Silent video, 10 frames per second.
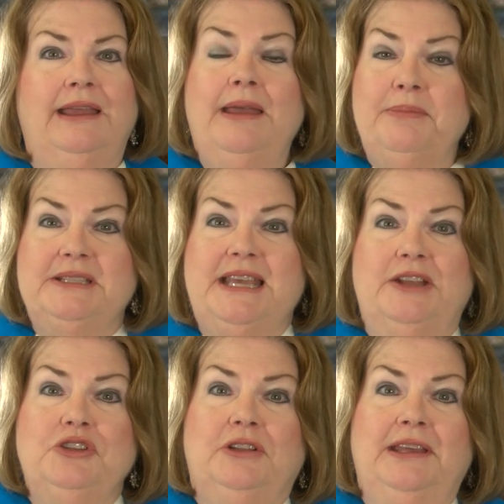and
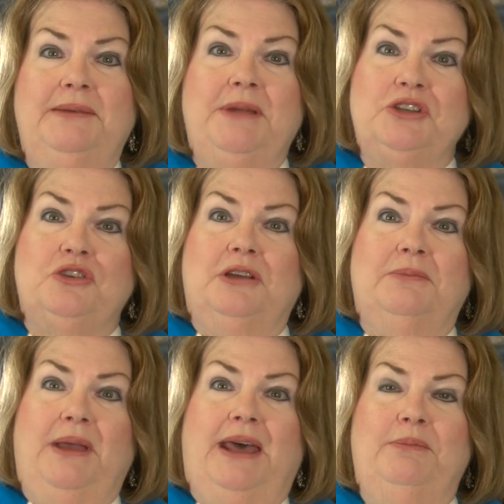potentially measure
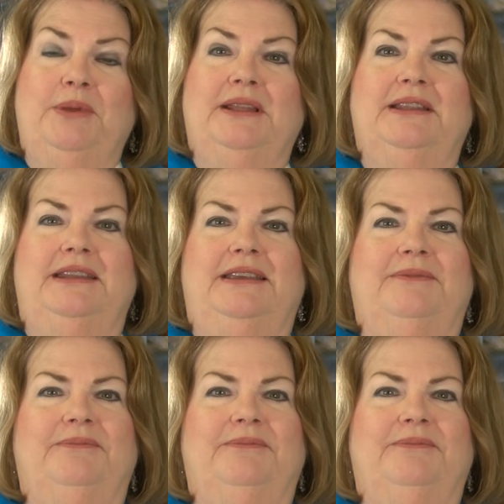compatibility.